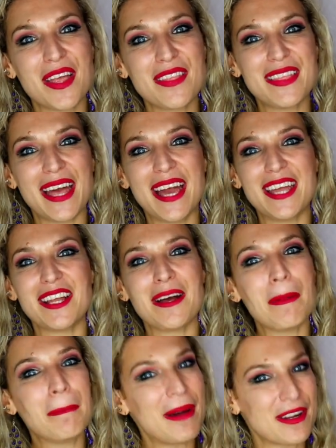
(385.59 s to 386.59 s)

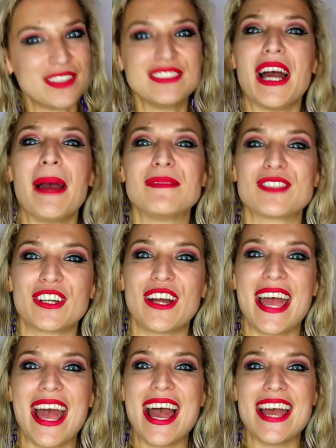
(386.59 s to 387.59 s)
that better times are
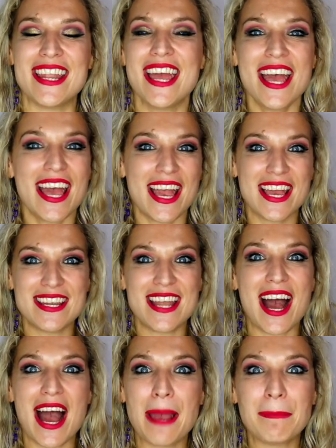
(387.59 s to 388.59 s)
ahead, and
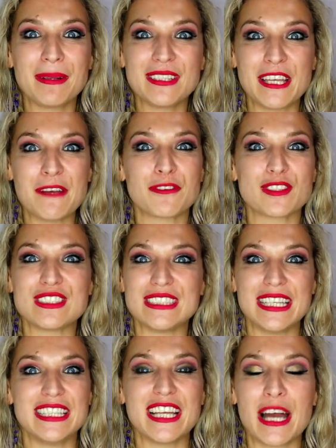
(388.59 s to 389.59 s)
I believe for
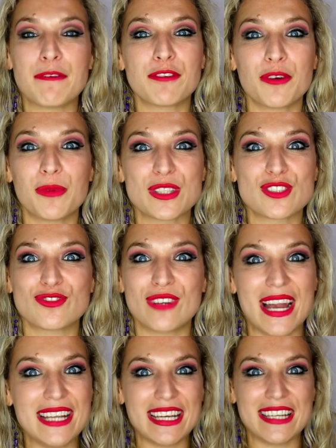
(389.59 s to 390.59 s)
standing up for what's
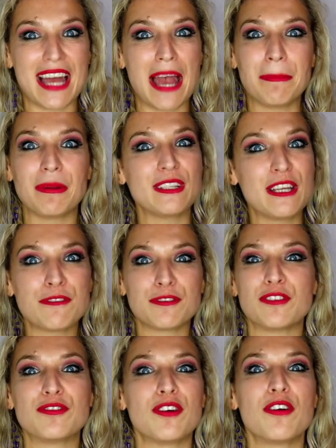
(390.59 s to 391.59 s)
right, and I believe
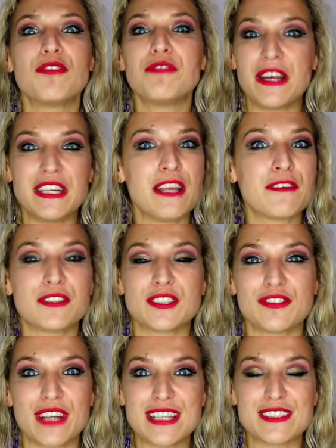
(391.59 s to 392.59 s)
for fighting for
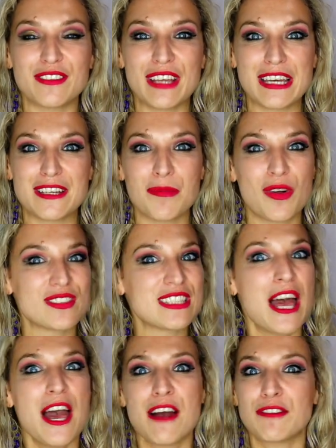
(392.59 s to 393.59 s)
the rights of animals,
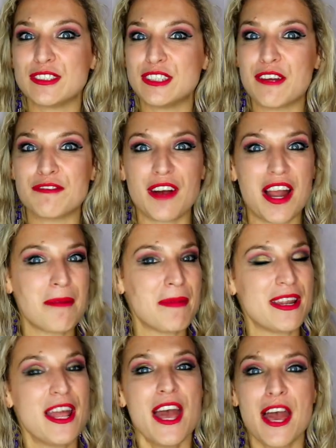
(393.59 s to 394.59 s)
for the
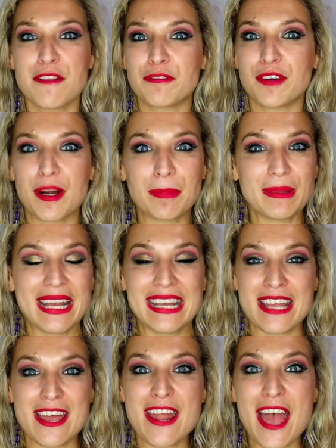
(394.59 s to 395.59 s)
environment and for our
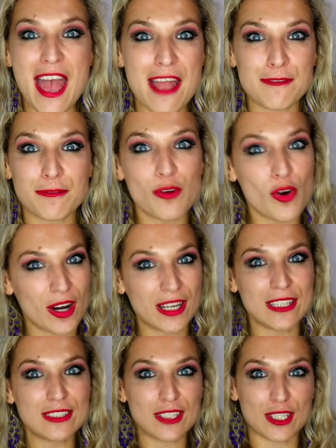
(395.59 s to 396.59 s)
planet and
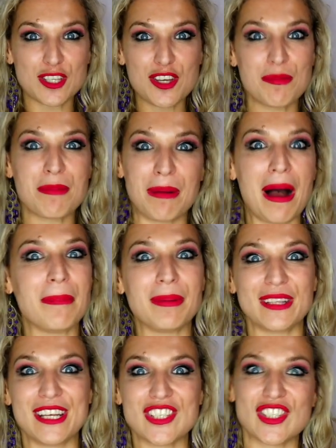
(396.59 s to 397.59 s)
for the human
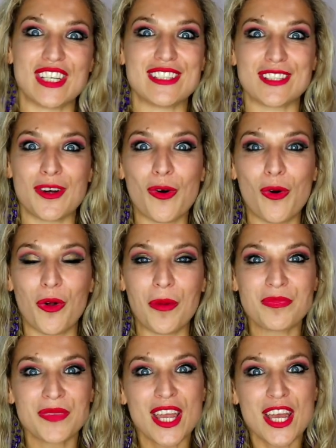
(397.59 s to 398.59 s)
population as a whole.